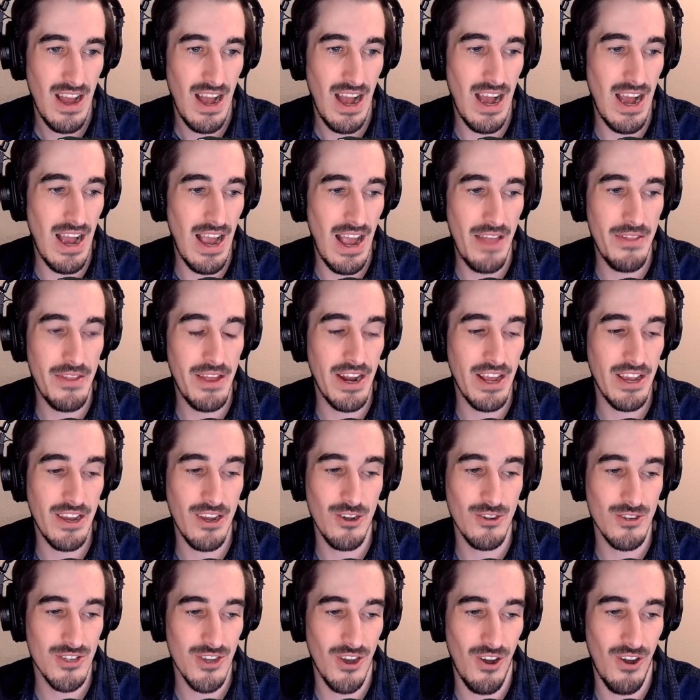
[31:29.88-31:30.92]
And then it
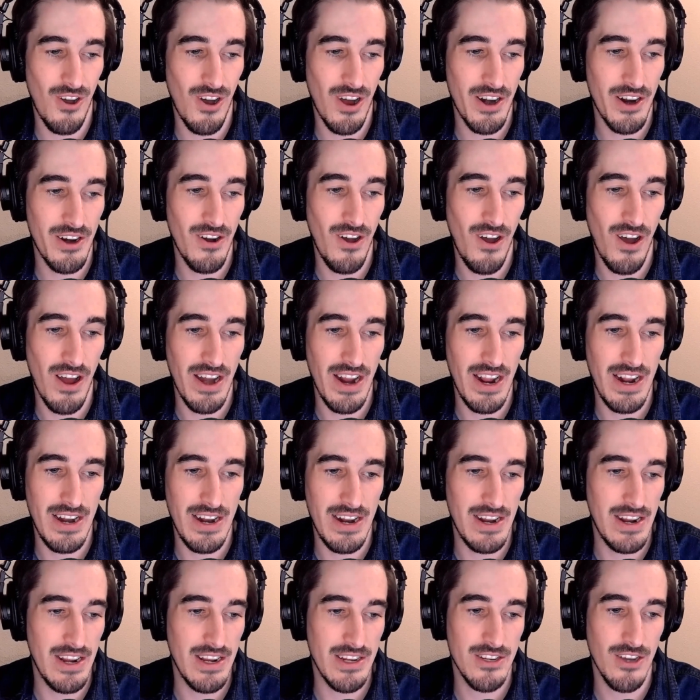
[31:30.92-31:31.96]
goes on, and
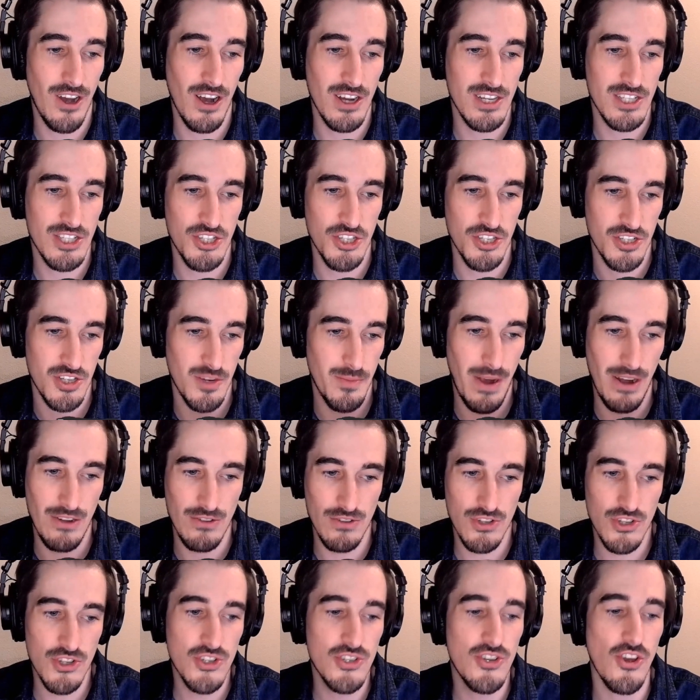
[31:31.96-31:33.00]
it talks just
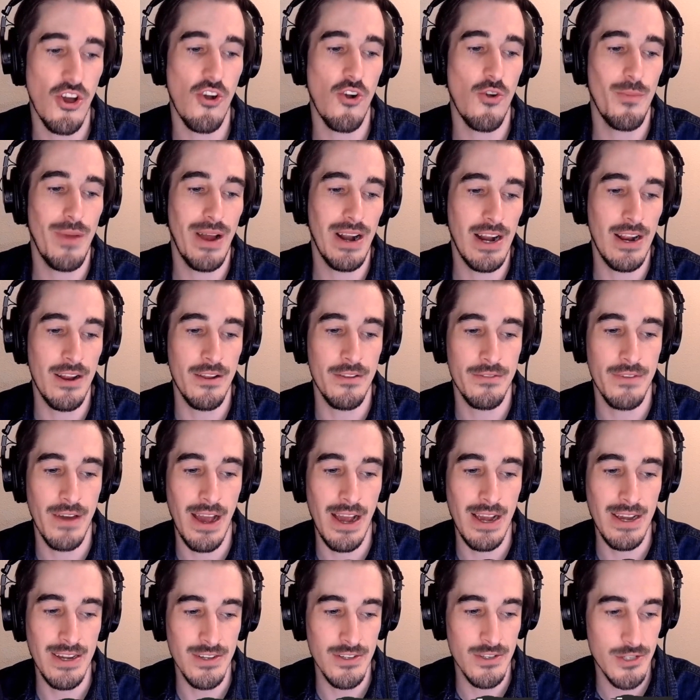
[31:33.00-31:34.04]
about so many
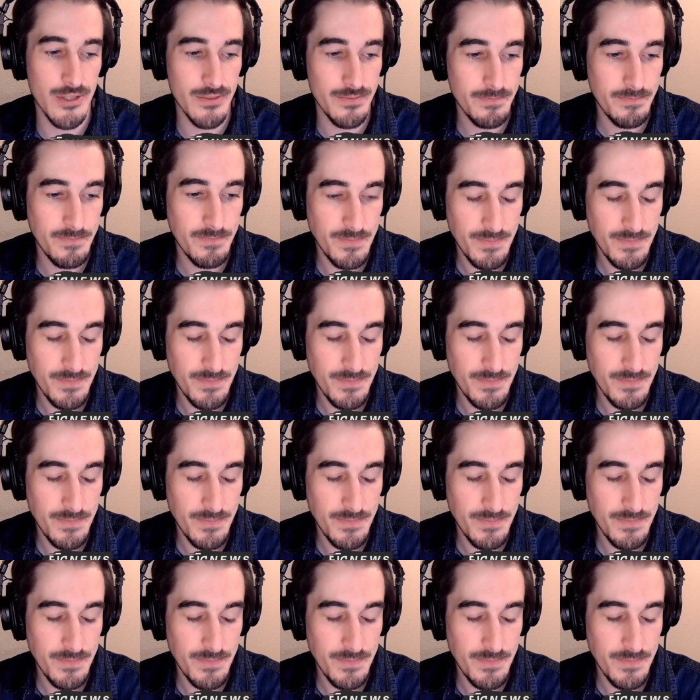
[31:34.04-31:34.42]
things